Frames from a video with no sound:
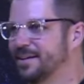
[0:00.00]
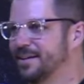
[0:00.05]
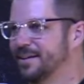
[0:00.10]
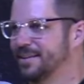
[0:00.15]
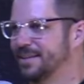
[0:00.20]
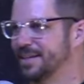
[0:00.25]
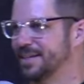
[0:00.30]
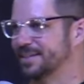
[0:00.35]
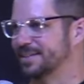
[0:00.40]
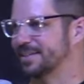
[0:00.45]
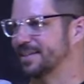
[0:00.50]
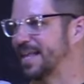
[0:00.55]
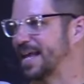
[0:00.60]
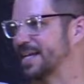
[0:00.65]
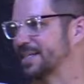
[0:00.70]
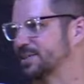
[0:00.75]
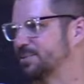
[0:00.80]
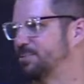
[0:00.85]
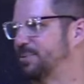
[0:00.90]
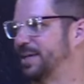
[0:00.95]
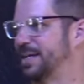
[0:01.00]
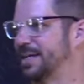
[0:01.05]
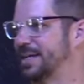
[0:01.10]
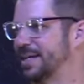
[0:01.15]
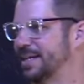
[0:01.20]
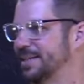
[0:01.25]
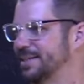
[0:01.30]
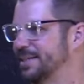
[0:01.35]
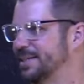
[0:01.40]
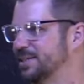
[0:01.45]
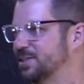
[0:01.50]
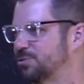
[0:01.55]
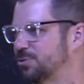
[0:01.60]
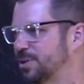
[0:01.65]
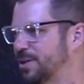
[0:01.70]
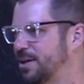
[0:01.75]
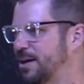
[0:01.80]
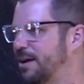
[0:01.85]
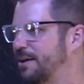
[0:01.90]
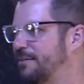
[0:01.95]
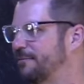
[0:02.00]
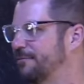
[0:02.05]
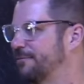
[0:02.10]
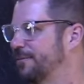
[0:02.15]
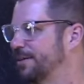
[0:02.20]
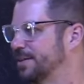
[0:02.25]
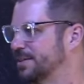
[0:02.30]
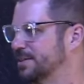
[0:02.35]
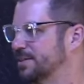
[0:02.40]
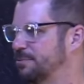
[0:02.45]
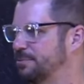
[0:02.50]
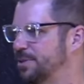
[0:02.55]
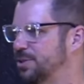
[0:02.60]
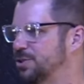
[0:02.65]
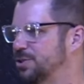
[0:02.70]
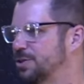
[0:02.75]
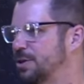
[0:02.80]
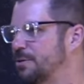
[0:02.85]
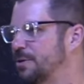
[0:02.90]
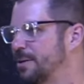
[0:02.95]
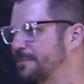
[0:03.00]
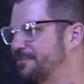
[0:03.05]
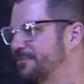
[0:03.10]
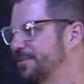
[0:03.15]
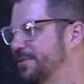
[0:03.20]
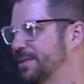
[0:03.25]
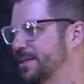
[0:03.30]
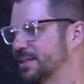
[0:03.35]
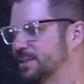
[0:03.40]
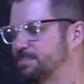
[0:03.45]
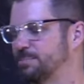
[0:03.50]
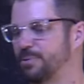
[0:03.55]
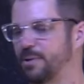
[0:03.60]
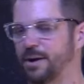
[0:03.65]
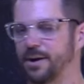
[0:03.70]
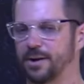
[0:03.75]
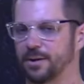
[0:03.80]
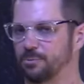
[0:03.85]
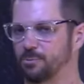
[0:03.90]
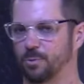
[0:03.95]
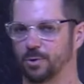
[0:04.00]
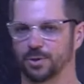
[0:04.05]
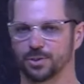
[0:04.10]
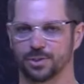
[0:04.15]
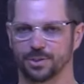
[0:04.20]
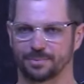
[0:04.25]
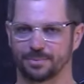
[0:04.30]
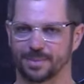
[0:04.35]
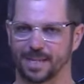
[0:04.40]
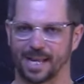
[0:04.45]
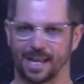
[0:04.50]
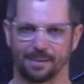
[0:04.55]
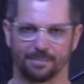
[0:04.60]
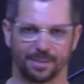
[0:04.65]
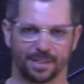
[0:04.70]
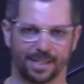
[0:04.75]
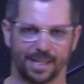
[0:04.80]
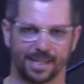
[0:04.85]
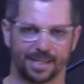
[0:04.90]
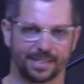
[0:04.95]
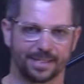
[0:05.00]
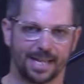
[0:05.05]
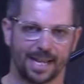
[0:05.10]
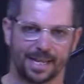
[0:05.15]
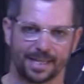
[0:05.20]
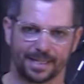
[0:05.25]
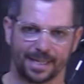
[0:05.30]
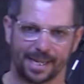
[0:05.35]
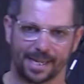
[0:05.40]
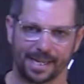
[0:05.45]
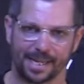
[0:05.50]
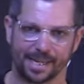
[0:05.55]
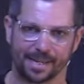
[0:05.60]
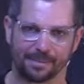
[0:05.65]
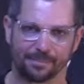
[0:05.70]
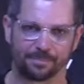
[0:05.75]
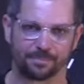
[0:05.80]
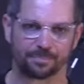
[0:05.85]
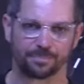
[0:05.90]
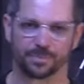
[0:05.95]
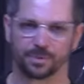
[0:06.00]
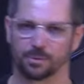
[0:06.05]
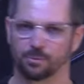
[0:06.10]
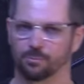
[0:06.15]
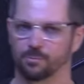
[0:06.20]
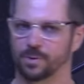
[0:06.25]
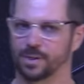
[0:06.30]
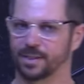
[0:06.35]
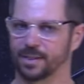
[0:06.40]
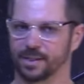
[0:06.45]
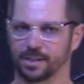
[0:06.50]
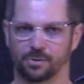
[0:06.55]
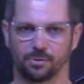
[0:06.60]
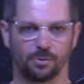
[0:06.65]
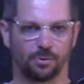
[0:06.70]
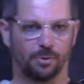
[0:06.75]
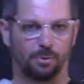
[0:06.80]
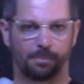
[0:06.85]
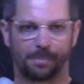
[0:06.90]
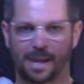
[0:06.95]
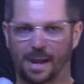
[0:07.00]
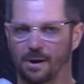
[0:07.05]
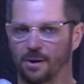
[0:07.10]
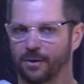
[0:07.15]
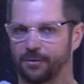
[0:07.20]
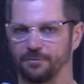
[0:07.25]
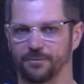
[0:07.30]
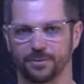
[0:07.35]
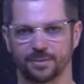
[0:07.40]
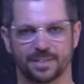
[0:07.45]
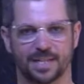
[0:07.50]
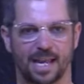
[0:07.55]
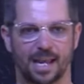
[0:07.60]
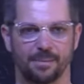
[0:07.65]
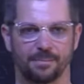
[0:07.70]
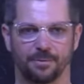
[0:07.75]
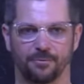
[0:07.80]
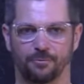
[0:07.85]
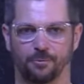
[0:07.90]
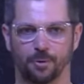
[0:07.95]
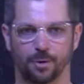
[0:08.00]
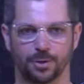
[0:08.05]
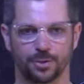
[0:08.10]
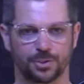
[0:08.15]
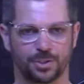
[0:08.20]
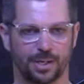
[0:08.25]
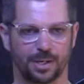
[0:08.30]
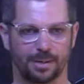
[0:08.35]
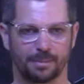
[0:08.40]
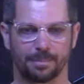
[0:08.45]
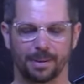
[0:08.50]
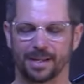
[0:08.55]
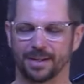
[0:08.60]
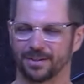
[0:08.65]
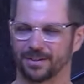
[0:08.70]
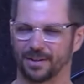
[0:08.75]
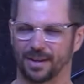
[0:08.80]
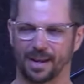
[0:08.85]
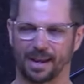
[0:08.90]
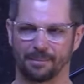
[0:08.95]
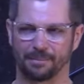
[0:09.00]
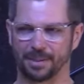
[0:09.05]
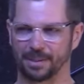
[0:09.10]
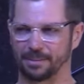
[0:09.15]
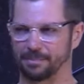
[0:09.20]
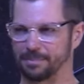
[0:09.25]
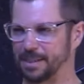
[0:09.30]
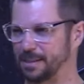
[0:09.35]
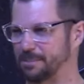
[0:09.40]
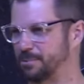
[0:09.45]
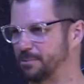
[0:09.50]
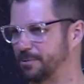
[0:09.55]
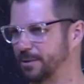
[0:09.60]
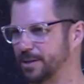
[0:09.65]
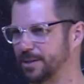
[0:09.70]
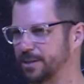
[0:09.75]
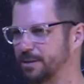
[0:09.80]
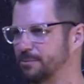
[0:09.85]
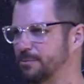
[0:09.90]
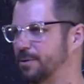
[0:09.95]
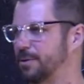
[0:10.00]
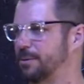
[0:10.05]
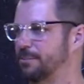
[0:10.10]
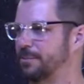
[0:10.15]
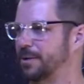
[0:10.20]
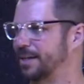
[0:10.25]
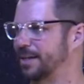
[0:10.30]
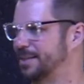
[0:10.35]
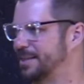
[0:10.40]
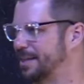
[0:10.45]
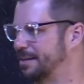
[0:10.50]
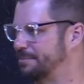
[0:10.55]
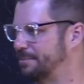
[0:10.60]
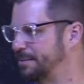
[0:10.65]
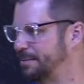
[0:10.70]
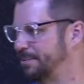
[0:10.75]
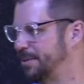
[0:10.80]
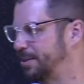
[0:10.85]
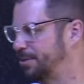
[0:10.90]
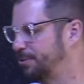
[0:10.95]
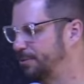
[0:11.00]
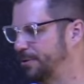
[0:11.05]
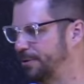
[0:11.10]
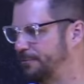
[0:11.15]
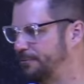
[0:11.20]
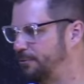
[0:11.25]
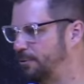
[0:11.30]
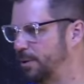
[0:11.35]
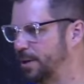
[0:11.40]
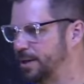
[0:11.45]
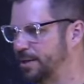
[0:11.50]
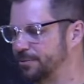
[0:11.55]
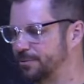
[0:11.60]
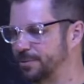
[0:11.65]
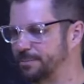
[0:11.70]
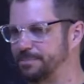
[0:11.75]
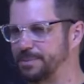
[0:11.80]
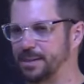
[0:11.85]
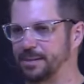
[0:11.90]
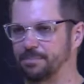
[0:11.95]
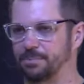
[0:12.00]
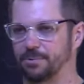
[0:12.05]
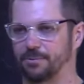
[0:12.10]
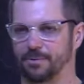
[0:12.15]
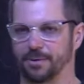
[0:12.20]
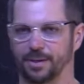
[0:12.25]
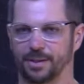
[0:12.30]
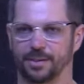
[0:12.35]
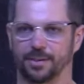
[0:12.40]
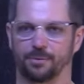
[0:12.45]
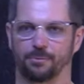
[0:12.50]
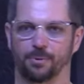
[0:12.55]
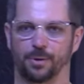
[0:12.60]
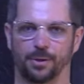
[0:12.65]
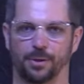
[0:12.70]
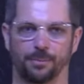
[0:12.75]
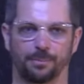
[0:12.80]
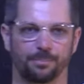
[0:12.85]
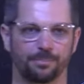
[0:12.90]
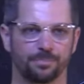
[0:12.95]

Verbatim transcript: this last week at district conference. So we show up for this prayer and worship time at like nine A M Really cool, powerful time of worship. I don't know how many people were in the room right then, maybe three or four hundred people were in the room.